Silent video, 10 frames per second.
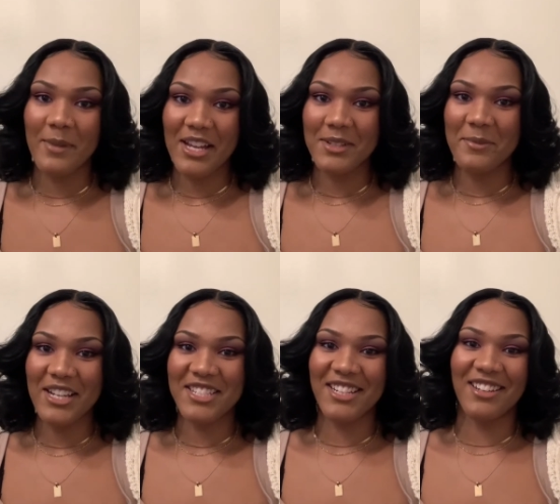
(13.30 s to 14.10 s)
to my
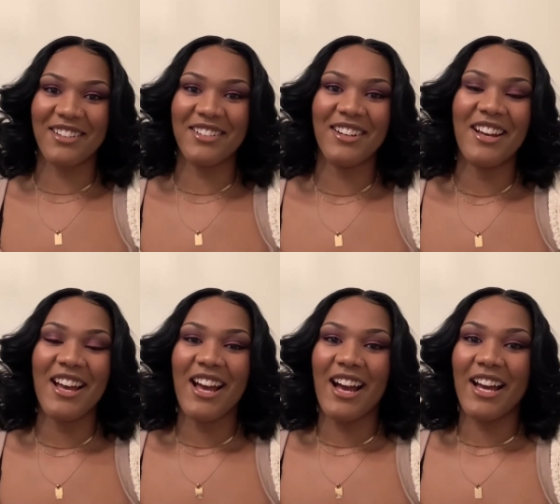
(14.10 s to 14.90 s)
channel.
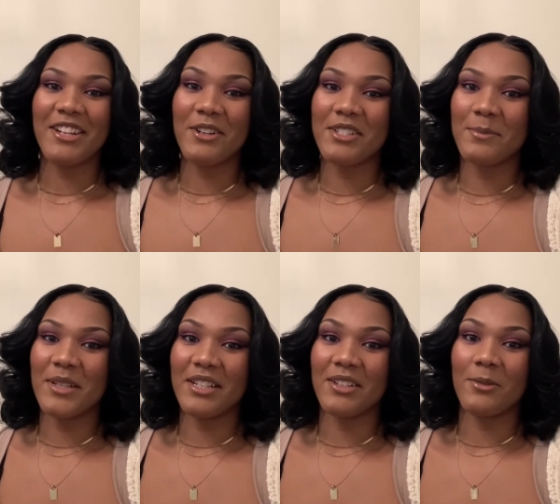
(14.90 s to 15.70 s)
I know it's
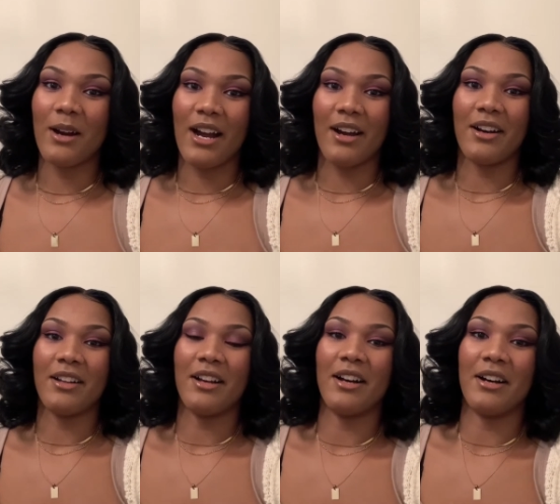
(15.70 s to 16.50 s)
been a
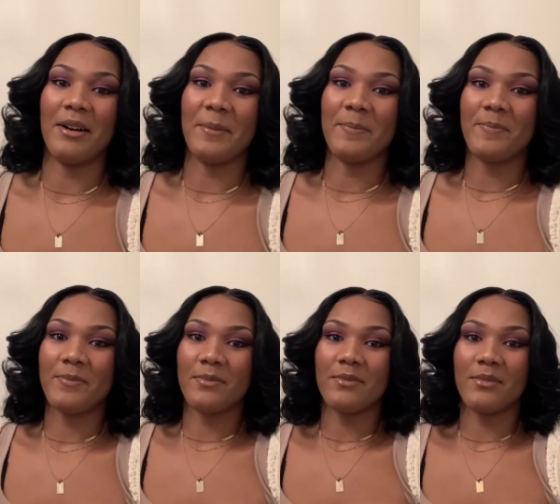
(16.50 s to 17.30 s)
while,
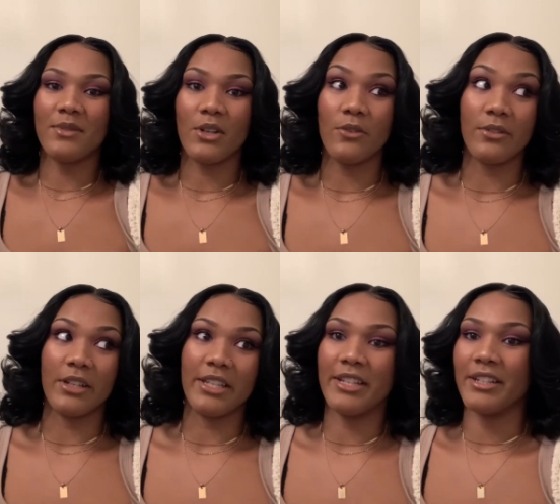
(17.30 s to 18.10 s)
over a
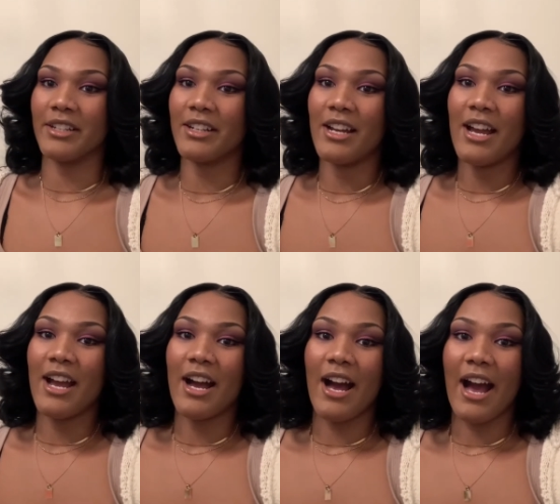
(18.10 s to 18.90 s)
year.
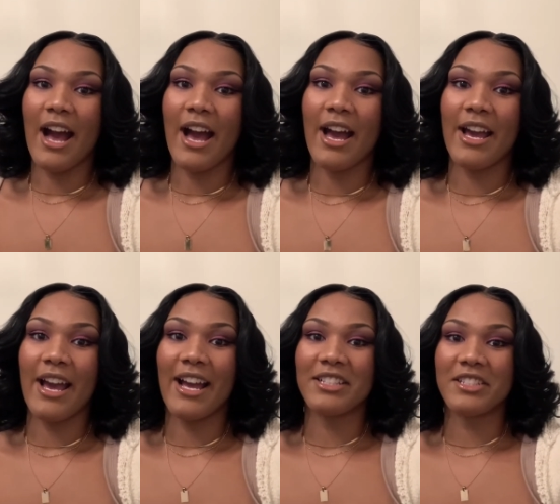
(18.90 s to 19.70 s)

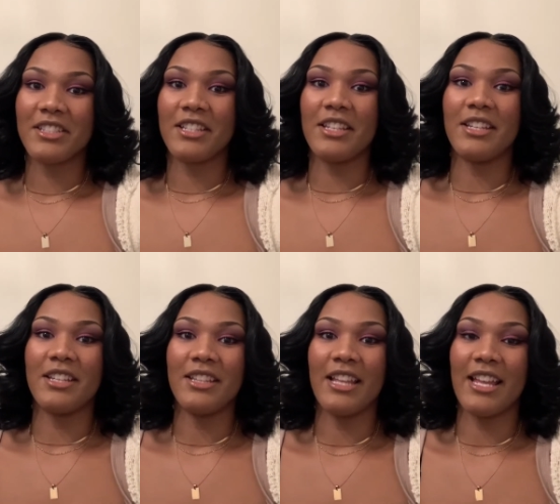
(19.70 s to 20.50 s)

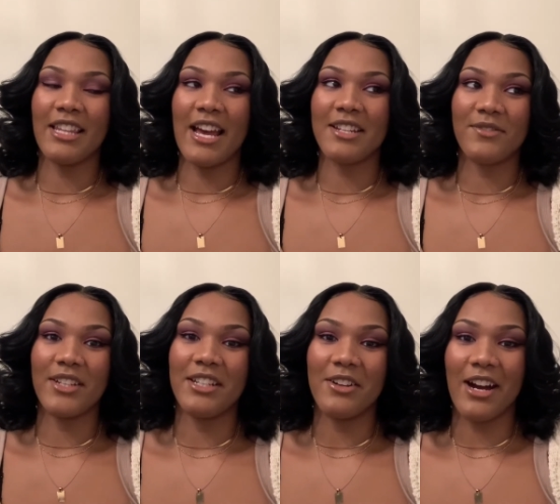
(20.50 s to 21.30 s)
That last
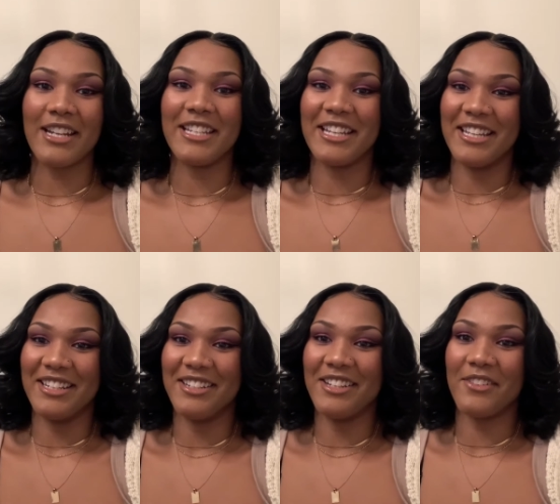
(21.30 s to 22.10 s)
video I did
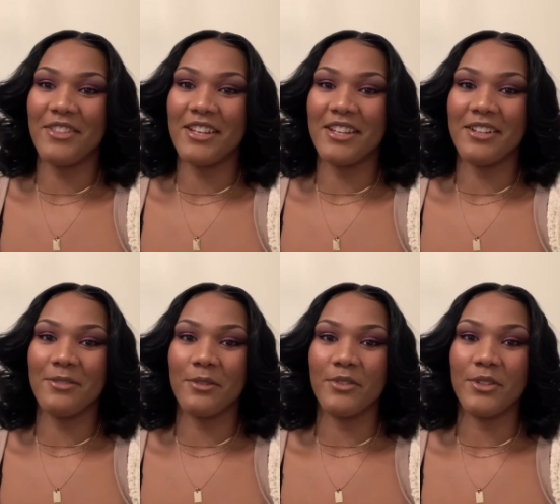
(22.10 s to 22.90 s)
of the
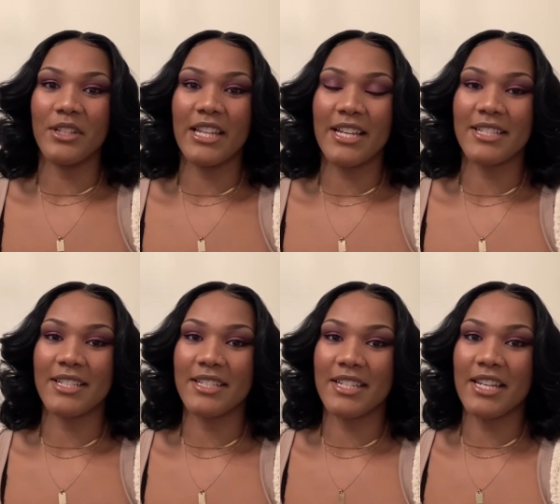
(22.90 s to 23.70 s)
reviewing that
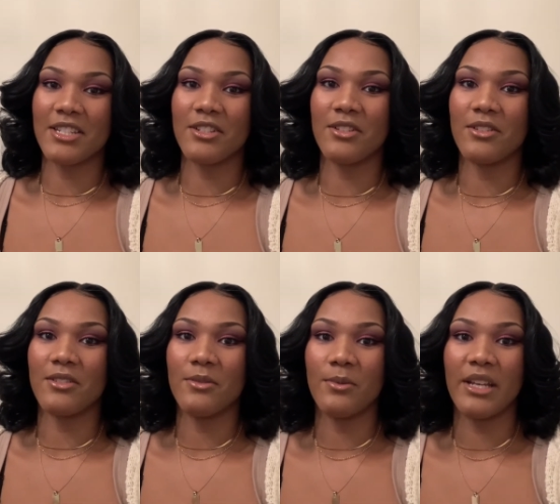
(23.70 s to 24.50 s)
sensational
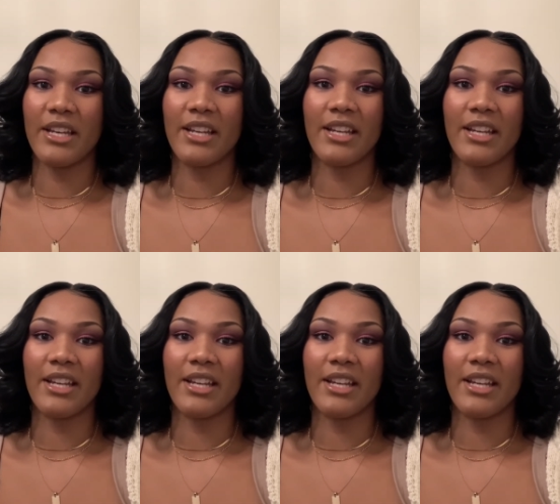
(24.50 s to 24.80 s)
wig,